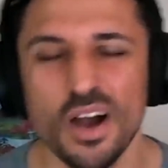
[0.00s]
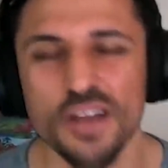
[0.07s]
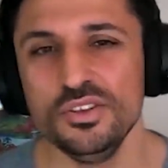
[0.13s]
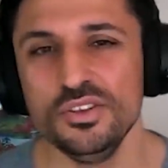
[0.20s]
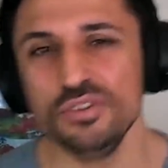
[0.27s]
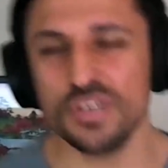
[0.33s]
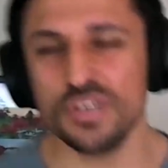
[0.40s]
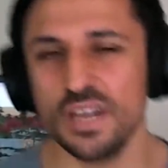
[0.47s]
I,
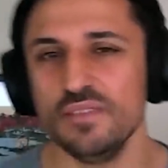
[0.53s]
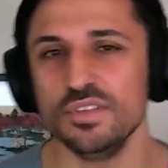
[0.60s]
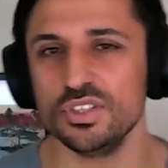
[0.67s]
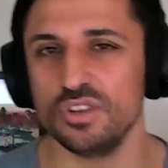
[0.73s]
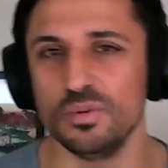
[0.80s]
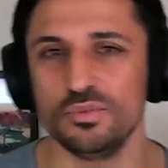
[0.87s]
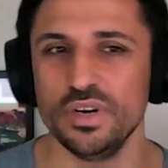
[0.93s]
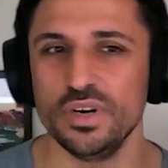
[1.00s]
you should never
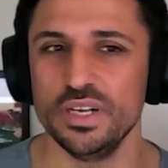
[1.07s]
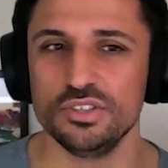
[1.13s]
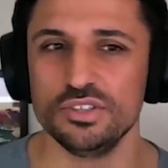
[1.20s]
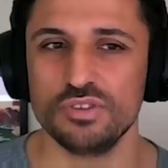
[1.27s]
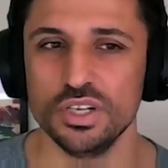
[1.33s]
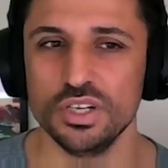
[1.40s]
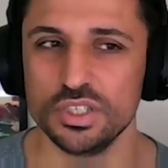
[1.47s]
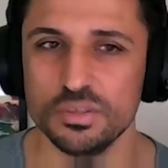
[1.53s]
stop trading a
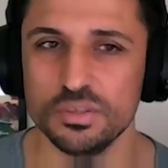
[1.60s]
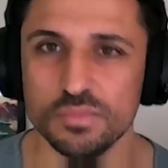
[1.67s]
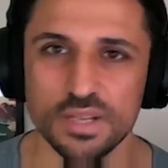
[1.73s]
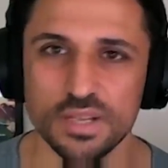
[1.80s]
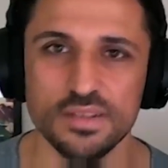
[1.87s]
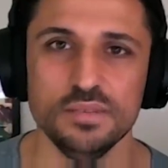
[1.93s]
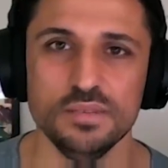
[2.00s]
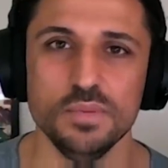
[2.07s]
strategy
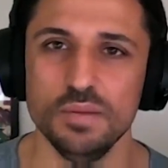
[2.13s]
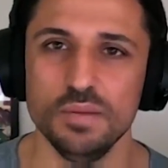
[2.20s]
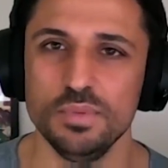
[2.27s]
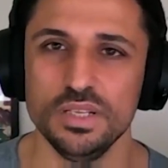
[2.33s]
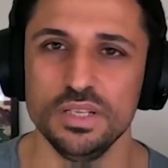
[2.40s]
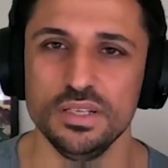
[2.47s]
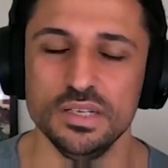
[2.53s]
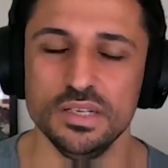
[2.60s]
completely, in my
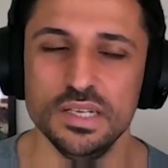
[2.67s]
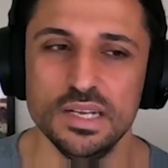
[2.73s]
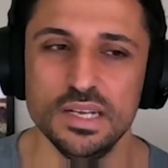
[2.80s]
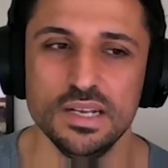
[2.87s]
opinion.